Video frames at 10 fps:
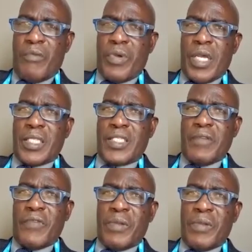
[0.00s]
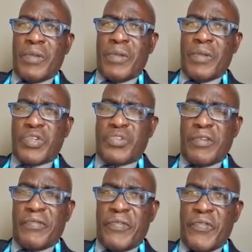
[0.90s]
We had several meetings with the
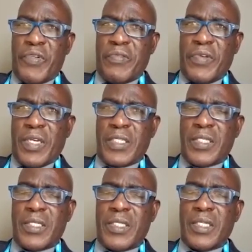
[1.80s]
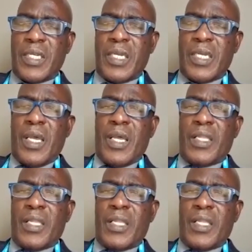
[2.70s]
Minister of Foreign Affairs,
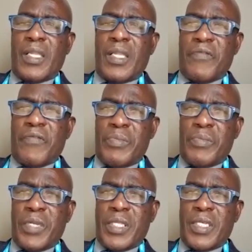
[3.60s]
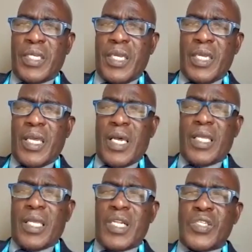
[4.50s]
the Minister of Environment, and
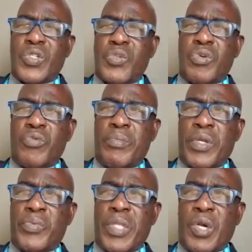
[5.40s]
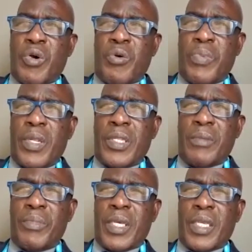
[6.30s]
also we met with a company
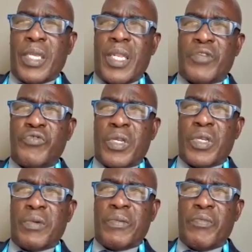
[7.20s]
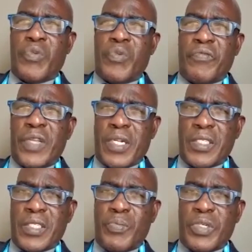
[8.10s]
that make electric motor
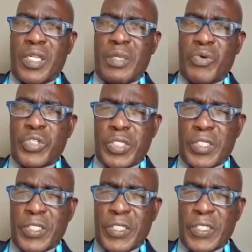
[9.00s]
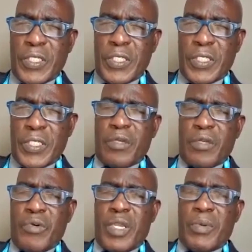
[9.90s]
vehicles, especially buses.
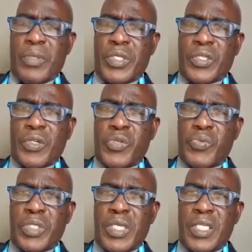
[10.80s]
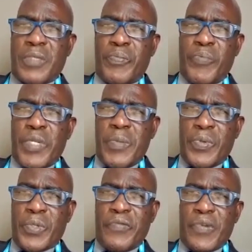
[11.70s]
So we're able to discuss with these people to